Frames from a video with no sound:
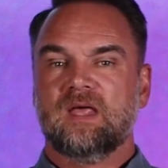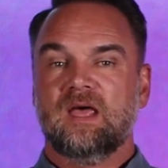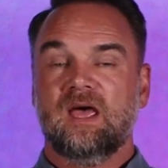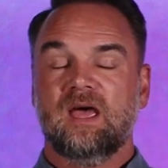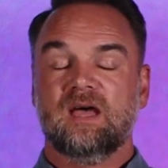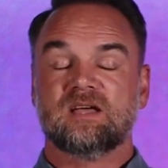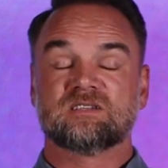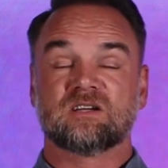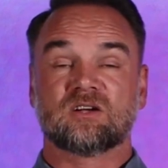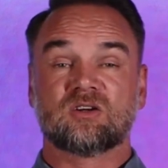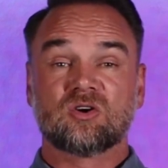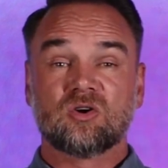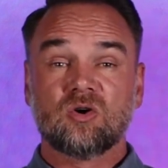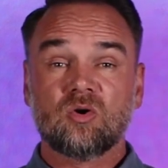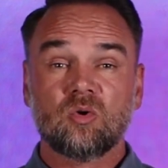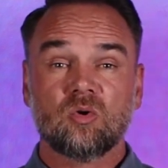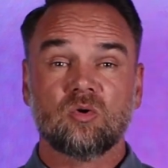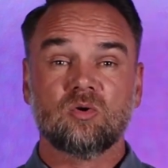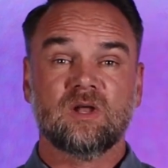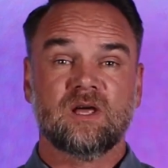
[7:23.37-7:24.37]
has a
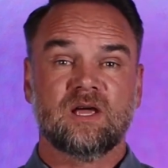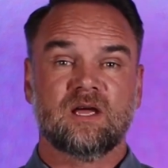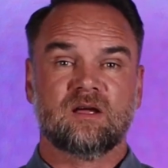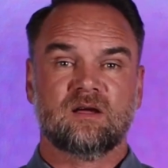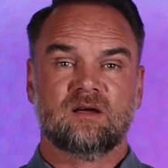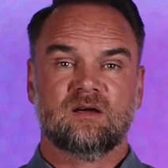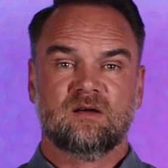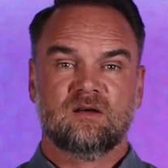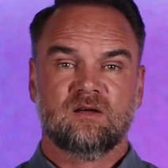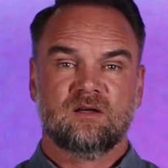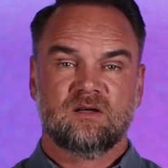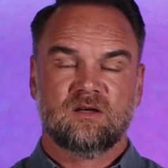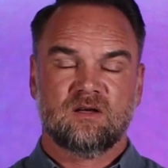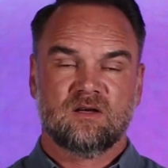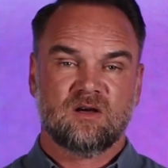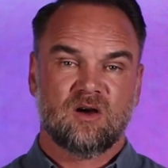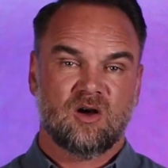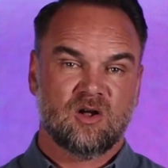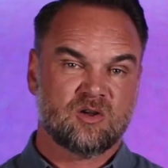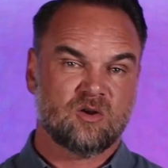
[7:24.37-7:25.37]
calling
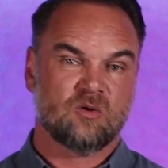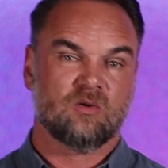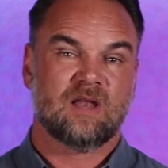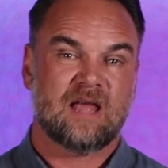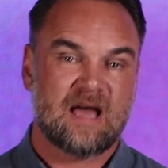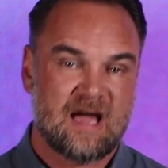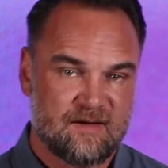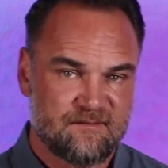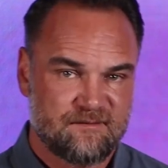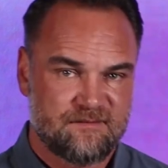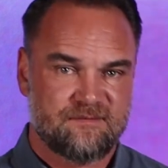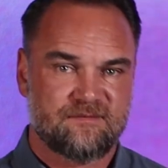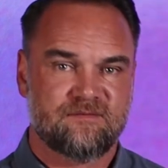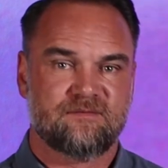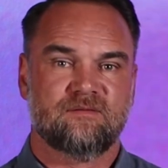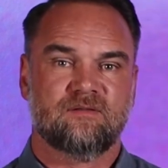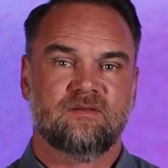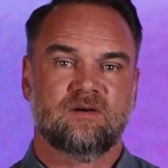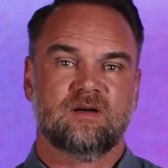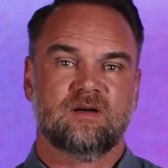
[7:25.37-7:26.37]
on your life.